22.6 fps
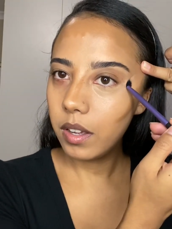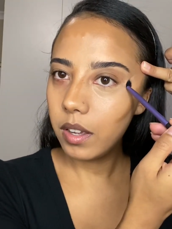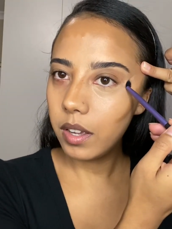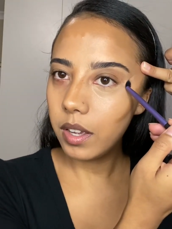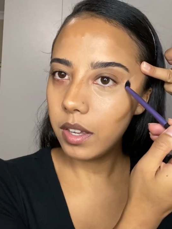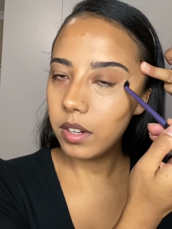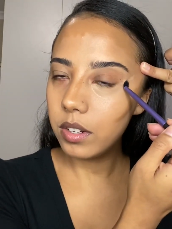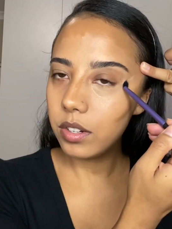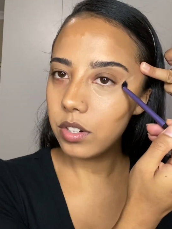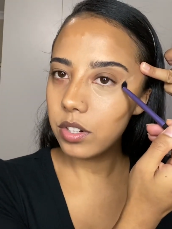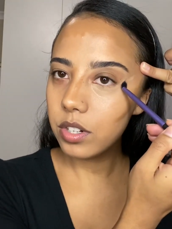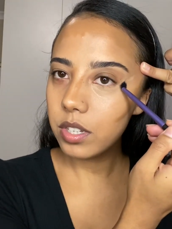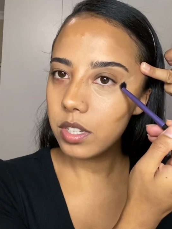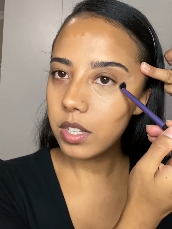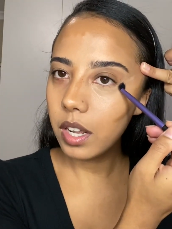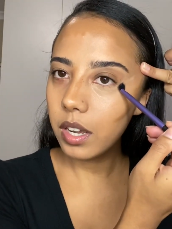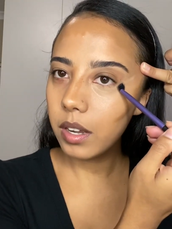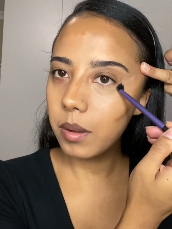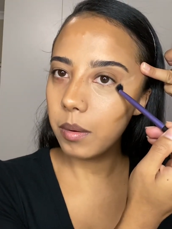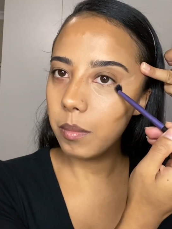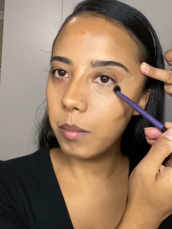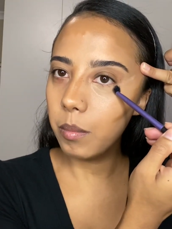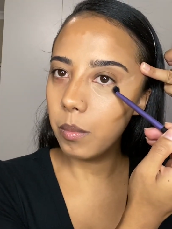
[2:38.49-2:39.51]
and it's just
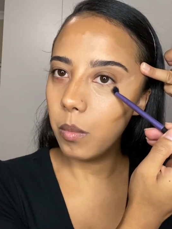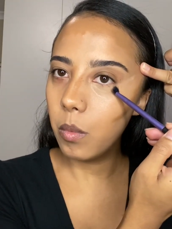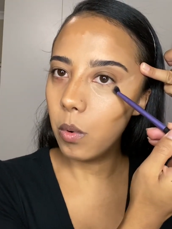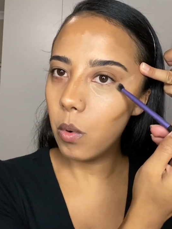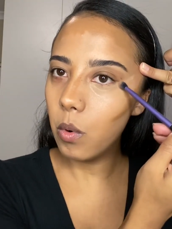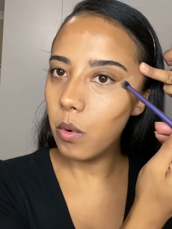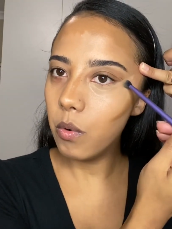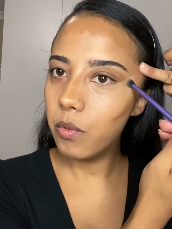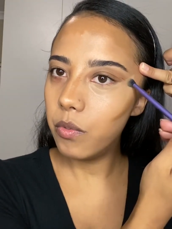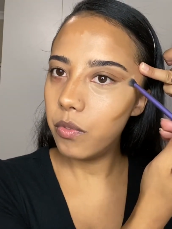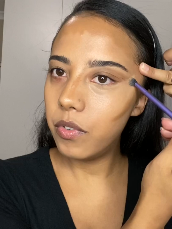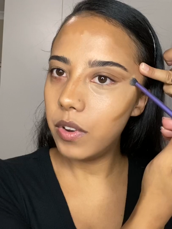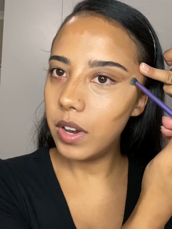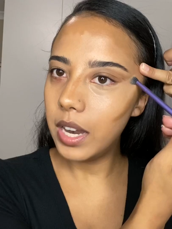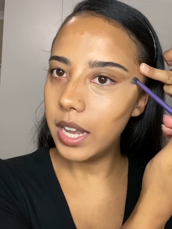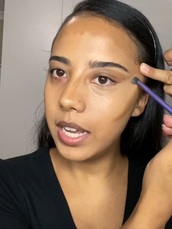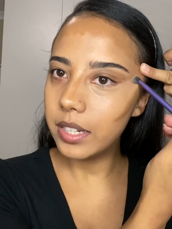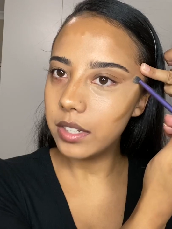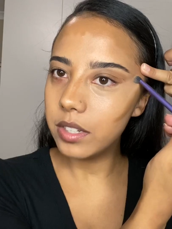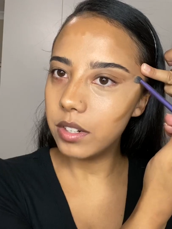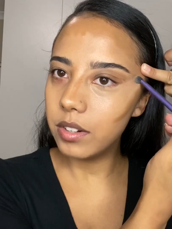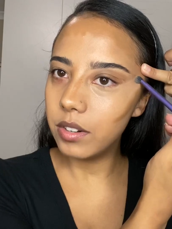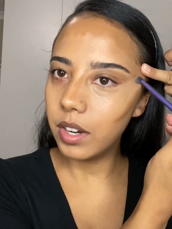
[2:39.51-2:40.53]
like a more
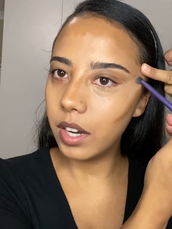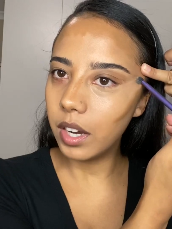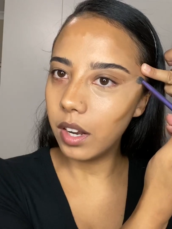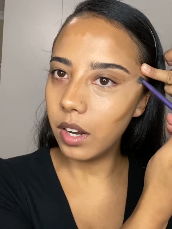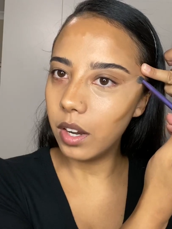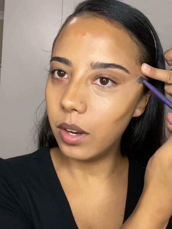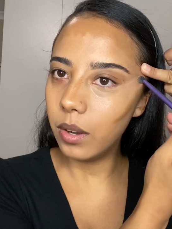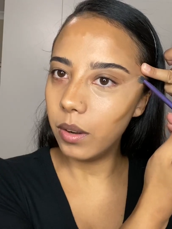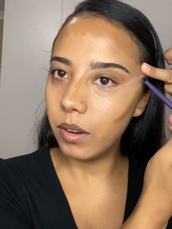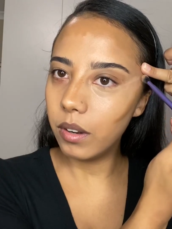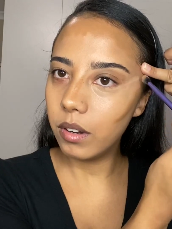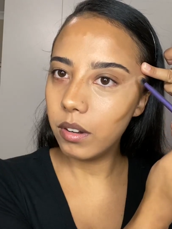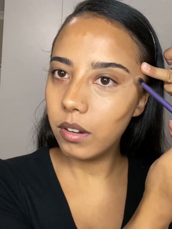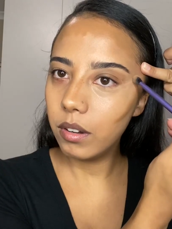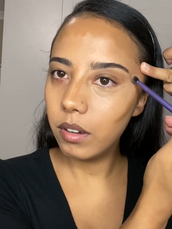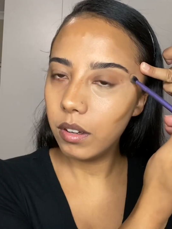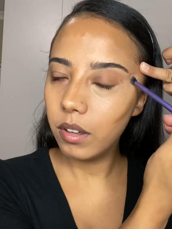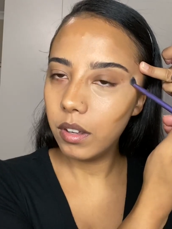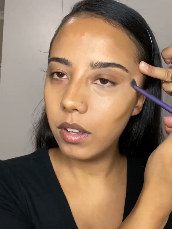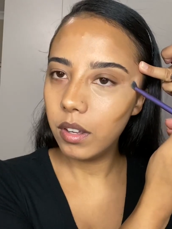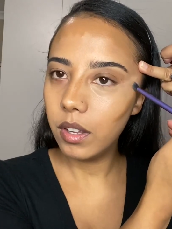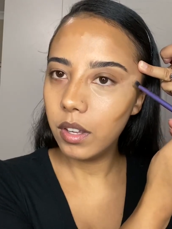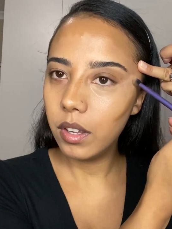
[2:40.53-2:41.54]
flattering look.
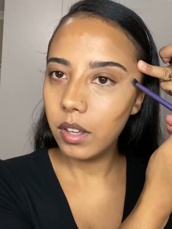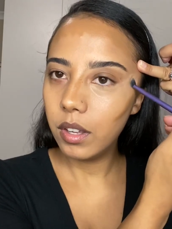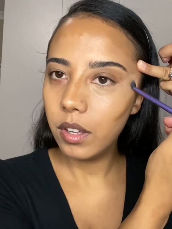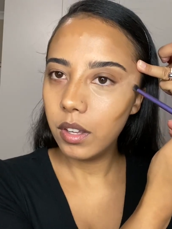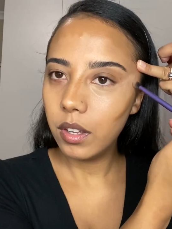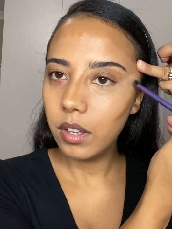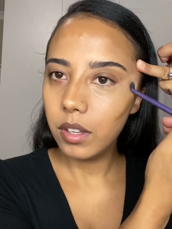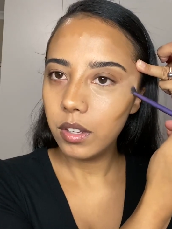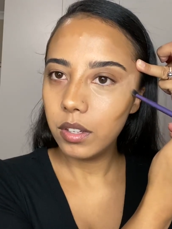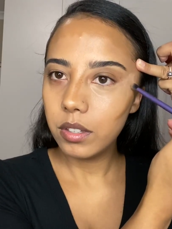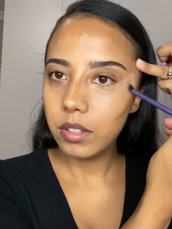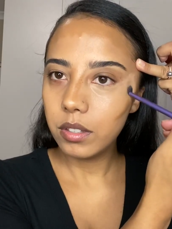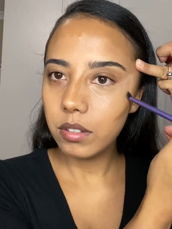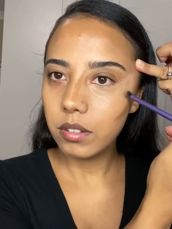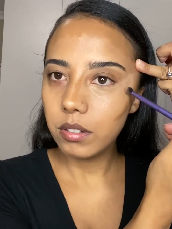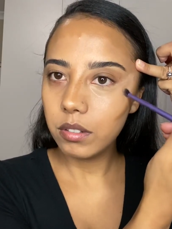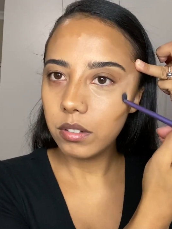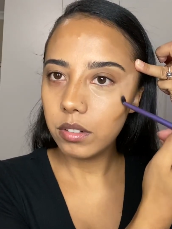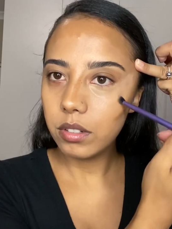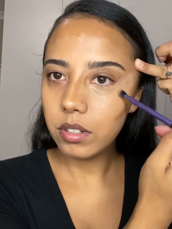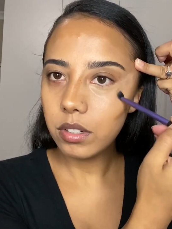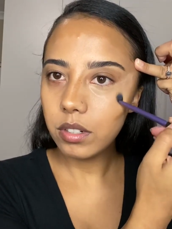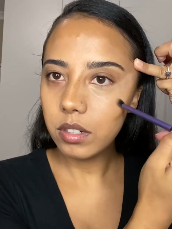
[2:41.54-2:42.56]

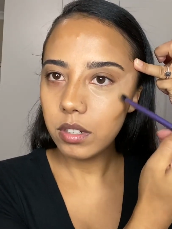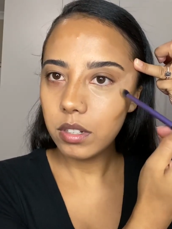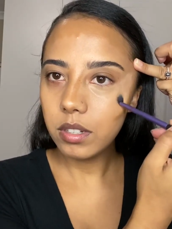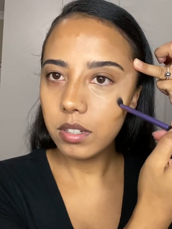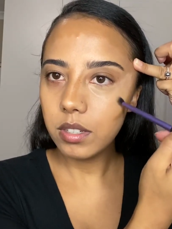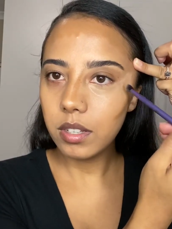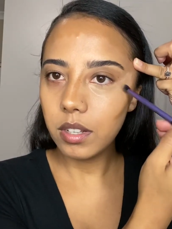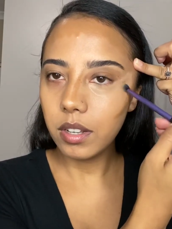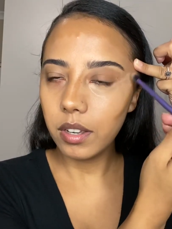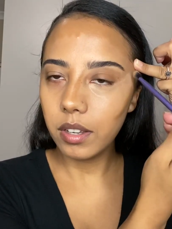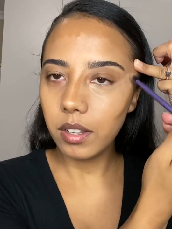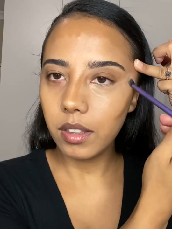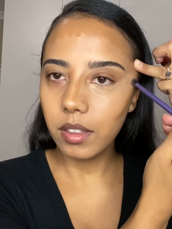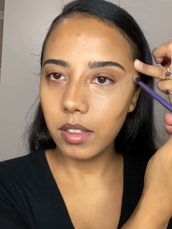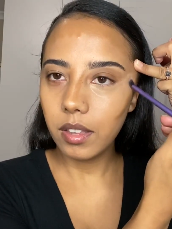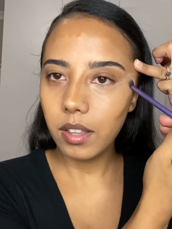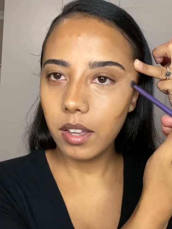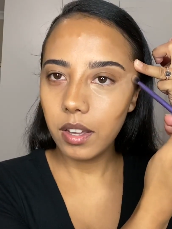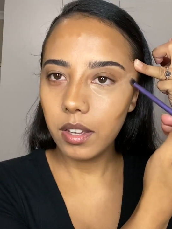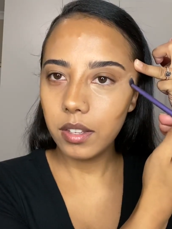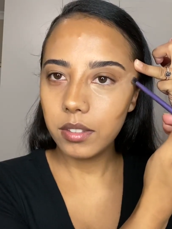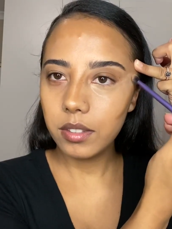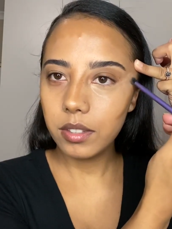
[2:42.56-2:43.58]
So just like
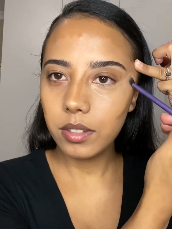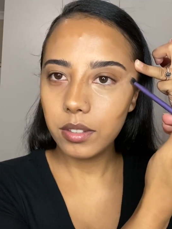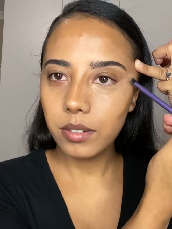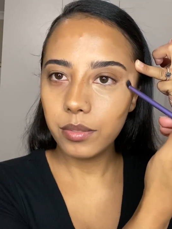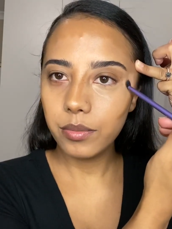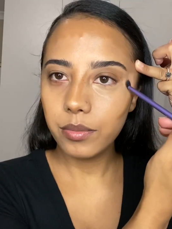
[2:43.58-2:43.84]
that.